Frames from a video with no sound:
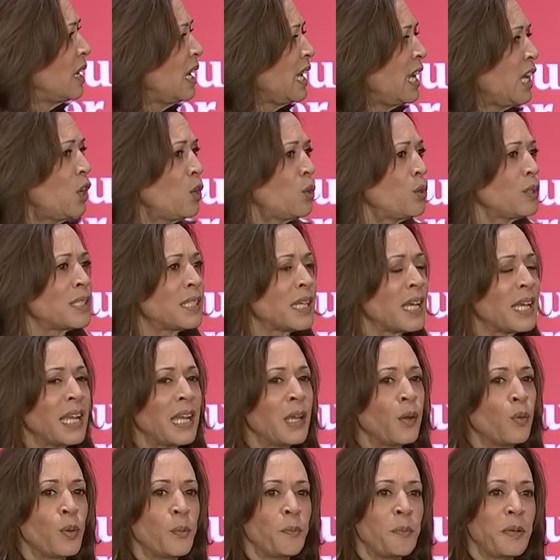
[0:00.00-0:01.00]
He who said
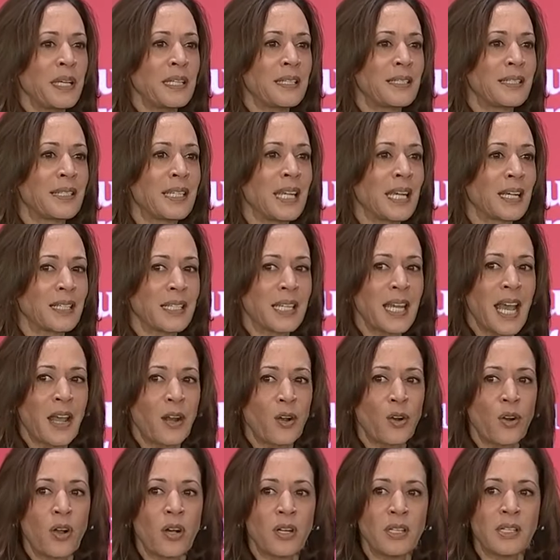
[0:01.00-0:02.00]
he would be a
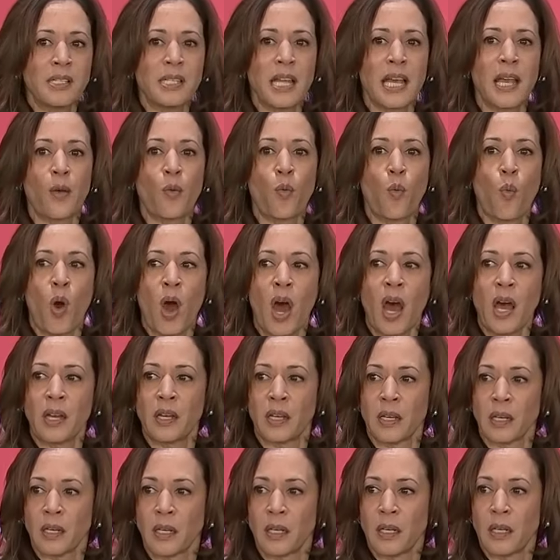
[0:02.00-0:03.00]
dictator on day
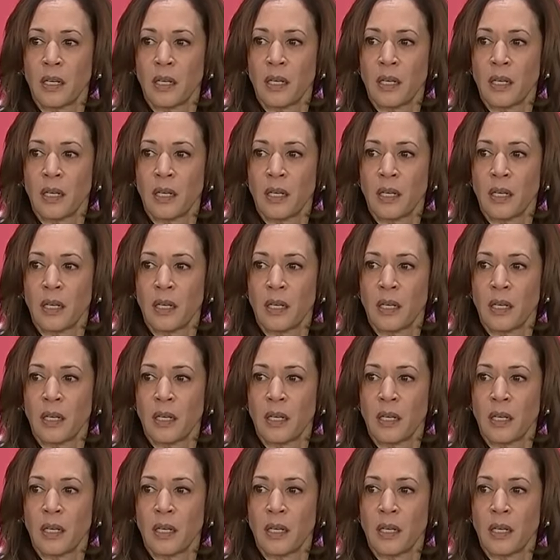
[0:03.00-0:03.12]
one.